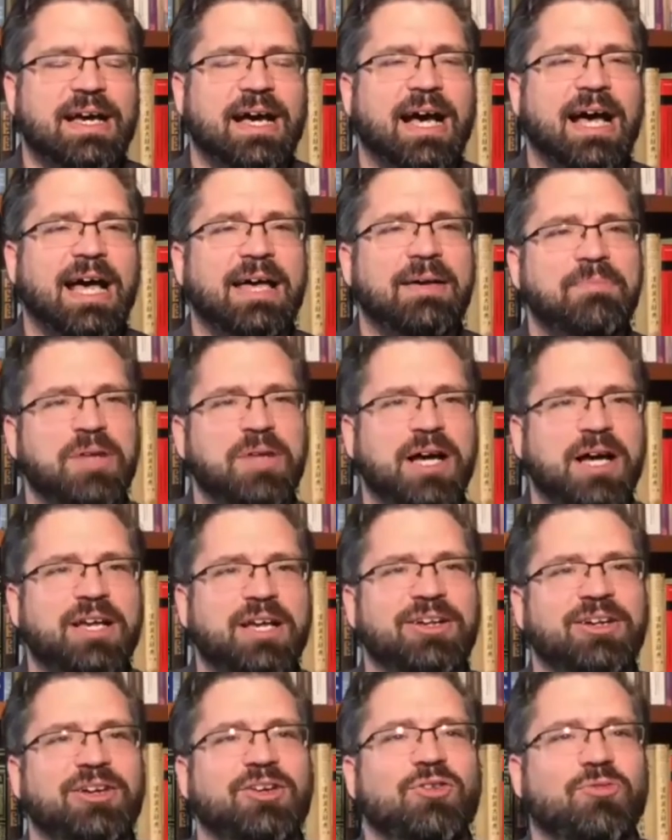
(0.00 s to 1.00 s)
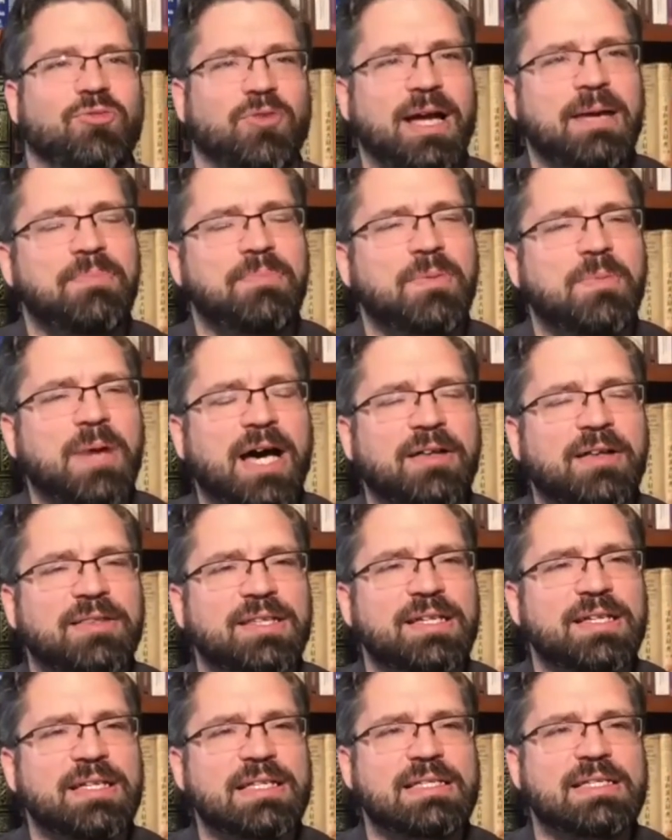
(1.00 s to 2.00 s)
I am not going to gripe about
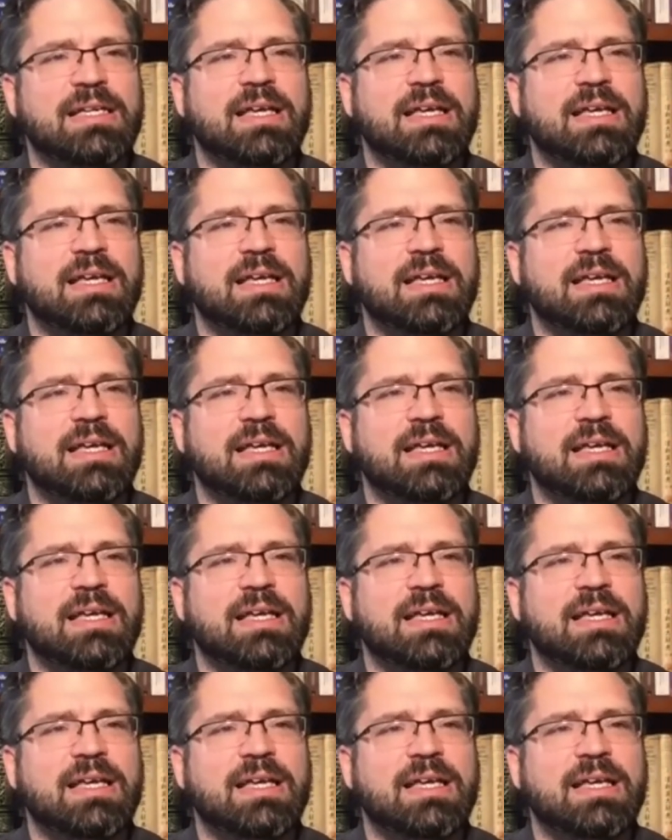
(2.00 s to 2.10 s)
this.